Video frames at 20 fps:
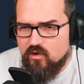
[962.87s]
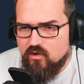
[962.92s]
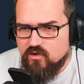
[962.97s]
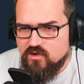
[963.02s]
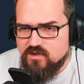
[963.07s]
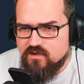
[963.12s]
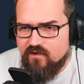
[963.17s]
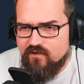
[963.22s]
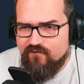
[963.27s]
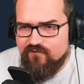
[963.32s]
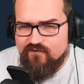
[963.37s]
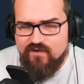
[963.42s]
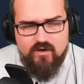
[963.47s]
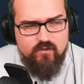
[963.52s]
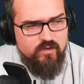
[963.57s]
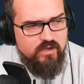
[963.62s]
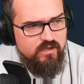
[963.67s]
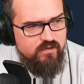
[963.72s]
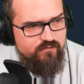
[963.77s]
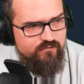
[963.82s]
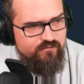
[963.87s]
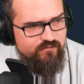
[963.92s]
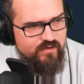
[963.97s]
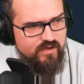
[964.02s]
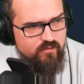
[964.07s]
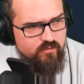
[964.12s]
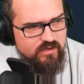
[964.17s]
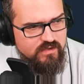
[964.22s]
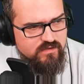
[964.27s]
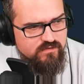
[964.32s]
looks very,
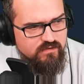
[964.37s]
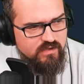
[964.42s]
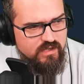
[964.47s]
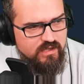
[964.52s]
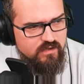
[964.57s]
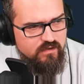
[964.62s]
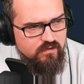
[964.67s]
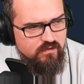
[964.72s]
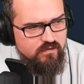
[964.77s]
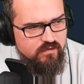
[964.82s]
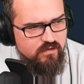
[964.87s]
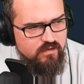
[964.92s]
very intriguing.